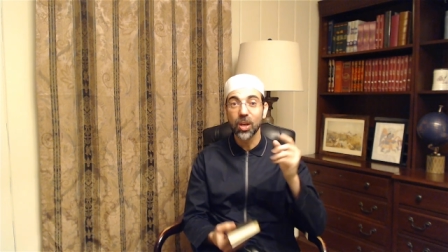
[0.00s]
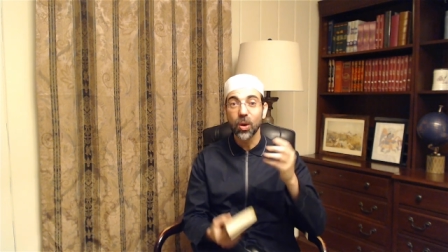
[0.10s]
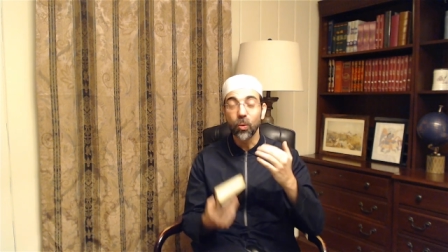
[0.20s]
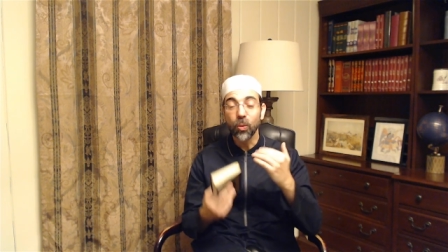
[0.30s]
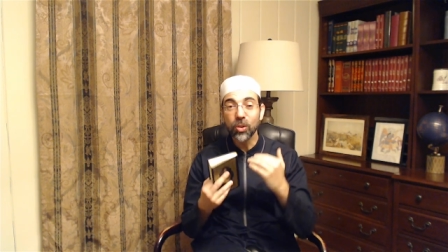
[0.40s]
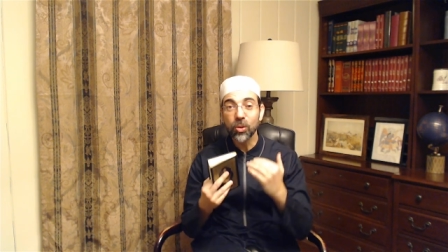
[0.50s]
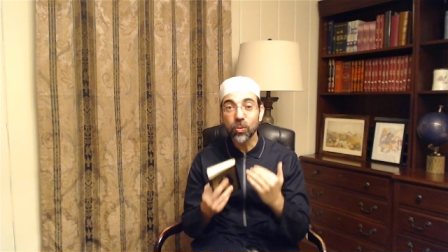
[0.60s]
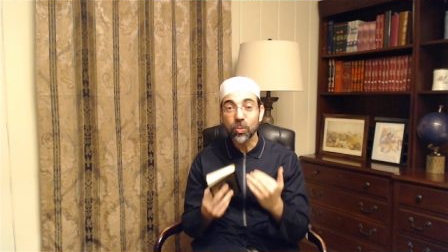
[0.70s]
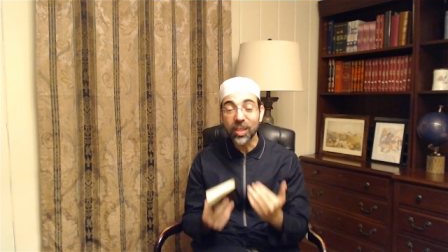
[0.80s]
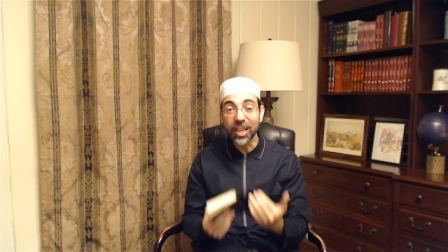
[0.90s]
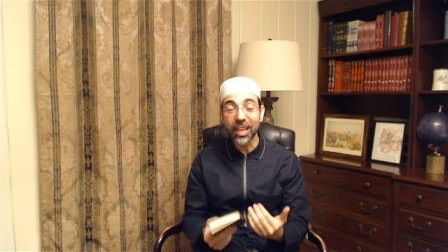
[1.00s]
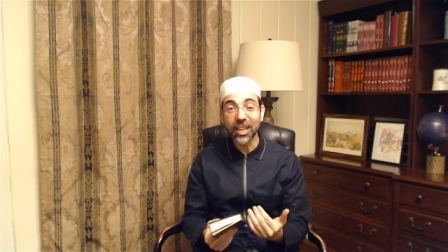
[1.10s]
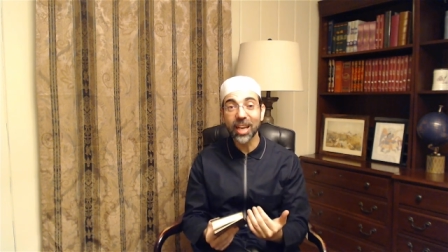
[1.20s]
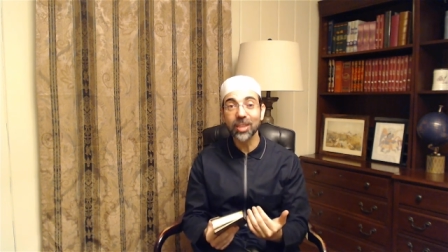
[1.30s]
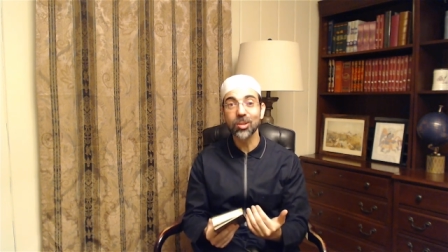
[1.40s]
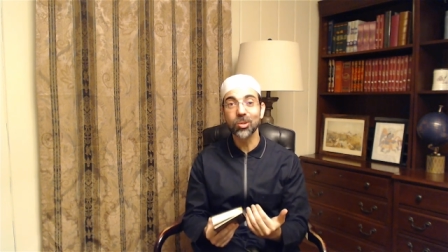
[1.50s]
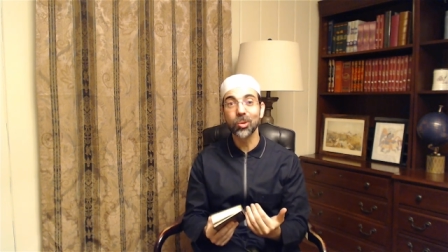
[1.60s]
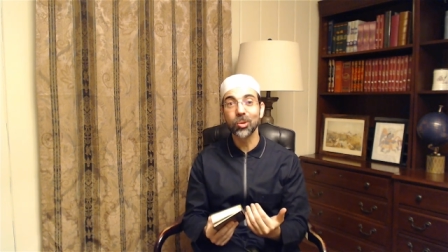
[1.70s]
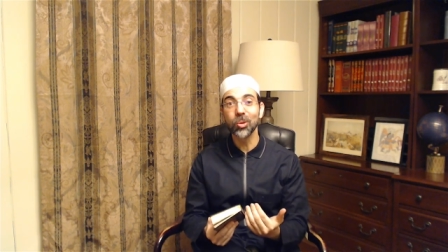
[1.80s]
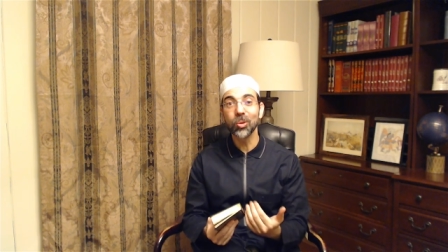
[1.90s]
When you engage in
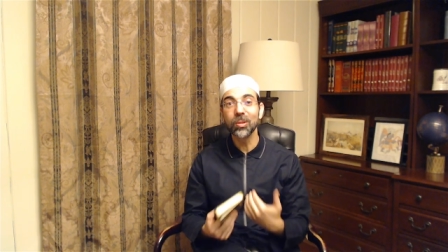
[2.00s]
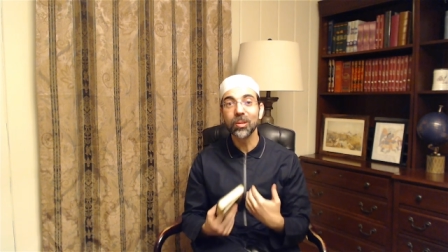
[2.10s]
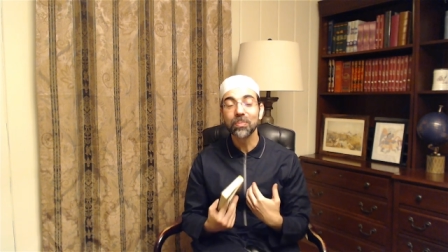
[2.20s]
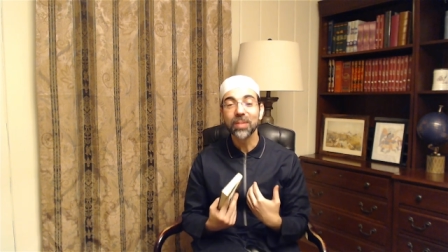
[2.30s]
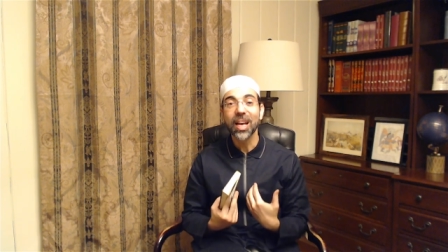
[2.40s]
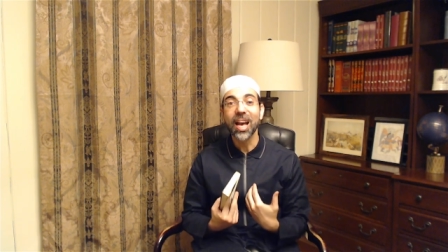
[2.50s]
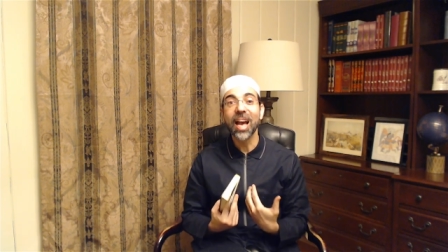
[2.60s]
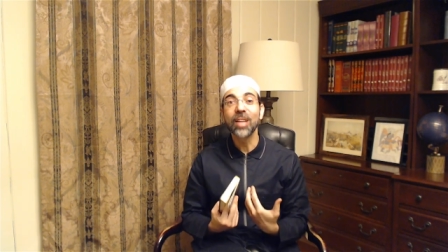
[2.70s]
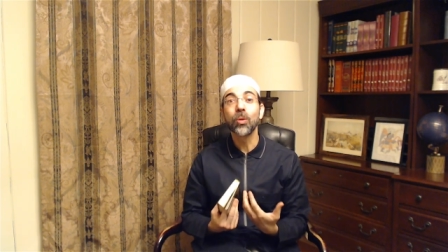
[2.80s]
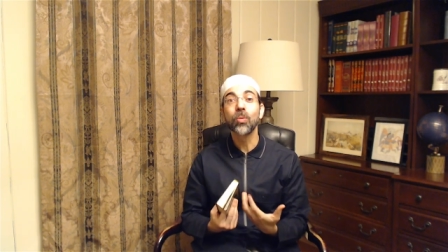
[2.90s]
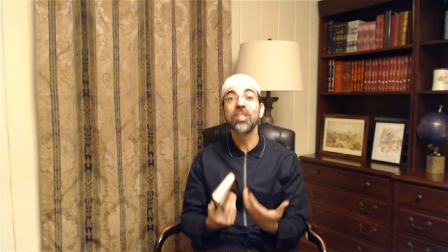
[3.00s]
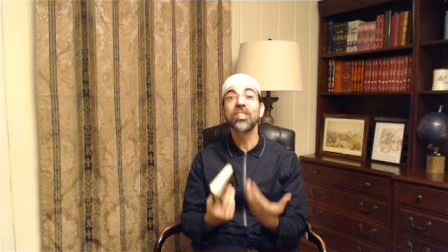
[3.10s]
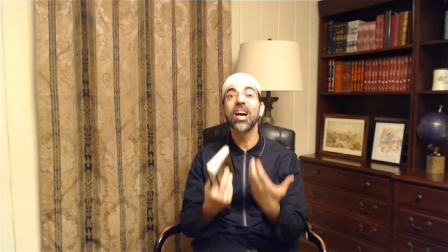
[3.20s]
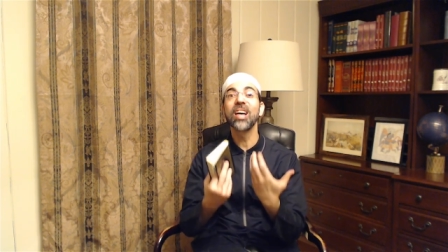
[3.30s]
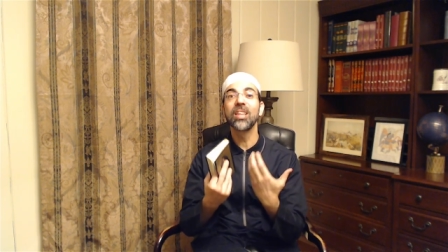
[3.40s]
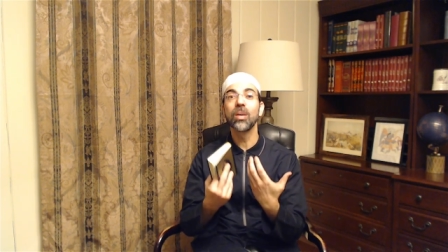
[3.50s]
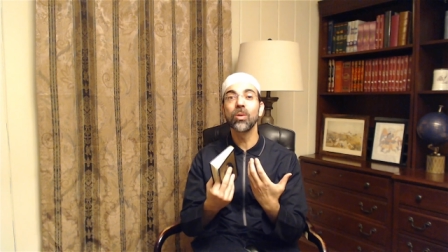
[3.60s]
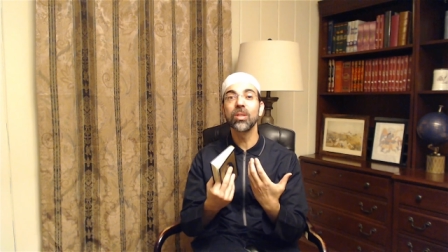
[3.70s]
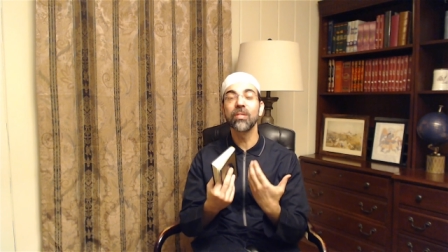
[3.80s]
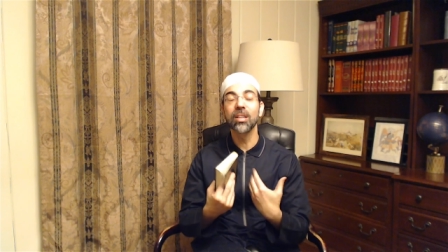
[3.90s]
sujood, and you recite the word
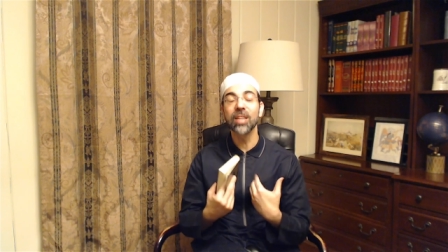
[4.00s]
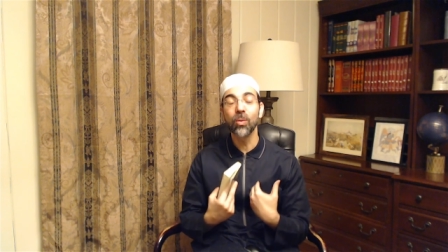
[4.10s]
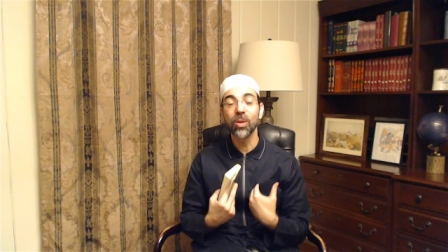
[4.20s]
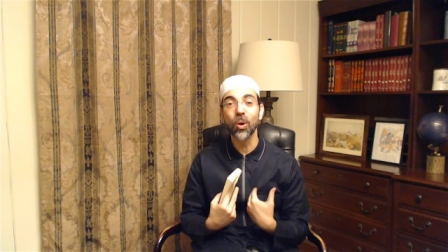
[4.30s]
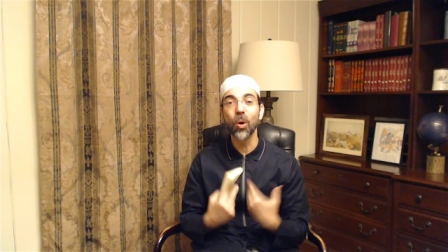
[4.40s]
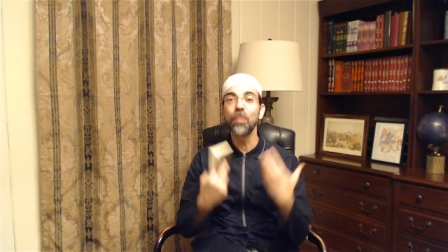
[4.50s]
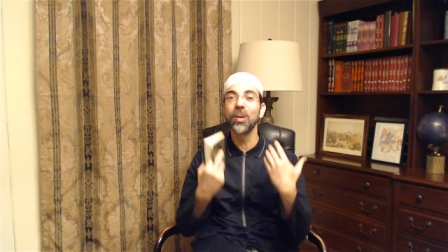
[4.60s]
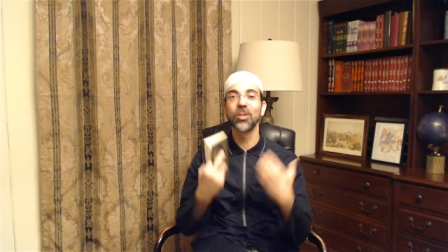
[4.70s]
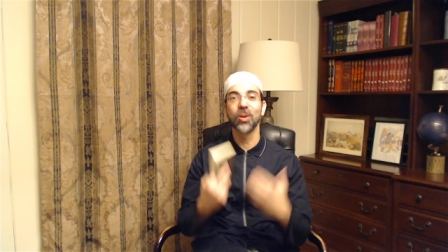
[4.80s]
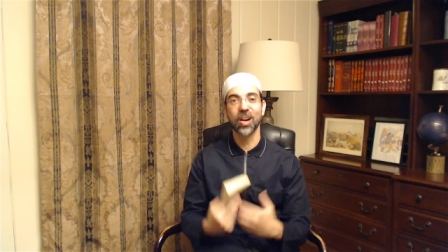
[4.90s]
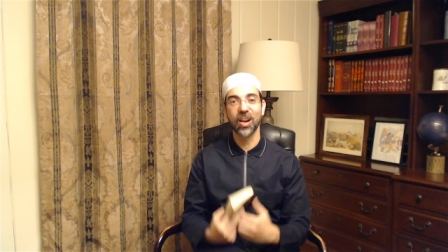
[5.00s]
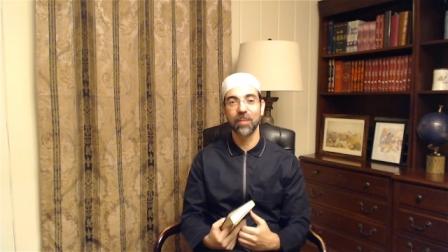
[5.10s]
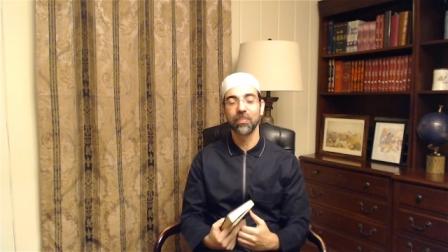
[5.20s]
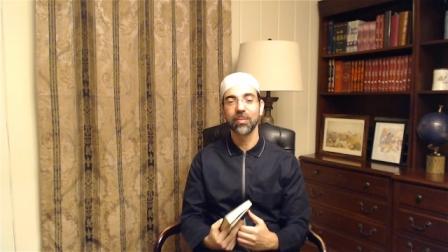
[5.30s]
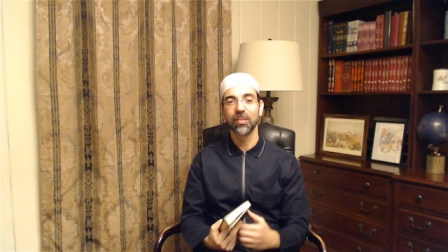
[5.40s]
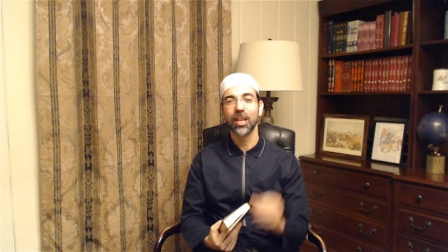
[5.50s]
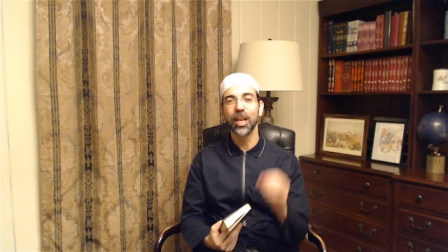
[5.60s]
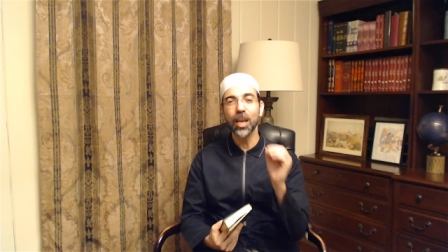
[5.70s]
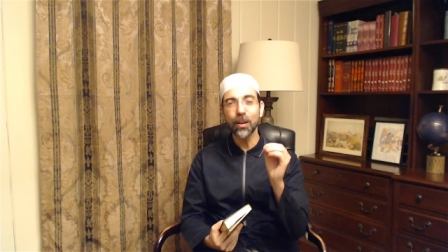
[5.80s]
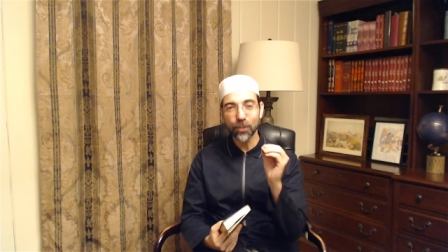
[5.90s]
of Allah with hope in your heart.
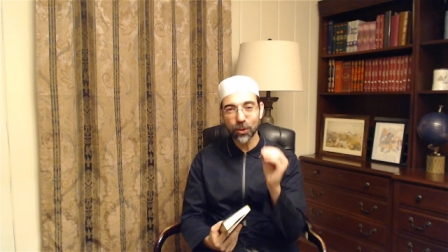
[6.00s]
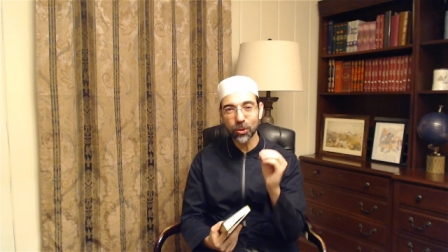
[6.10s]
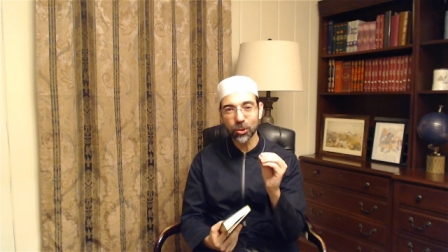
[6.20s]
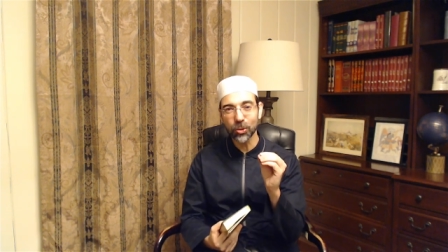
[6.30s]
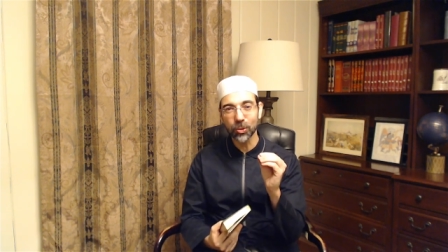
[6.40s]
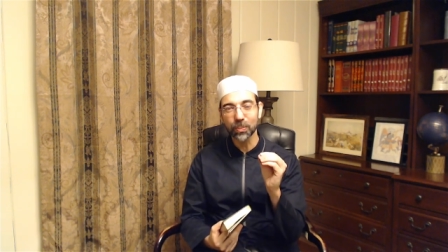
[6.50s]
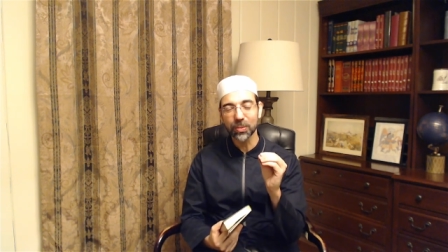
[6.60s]
If you do,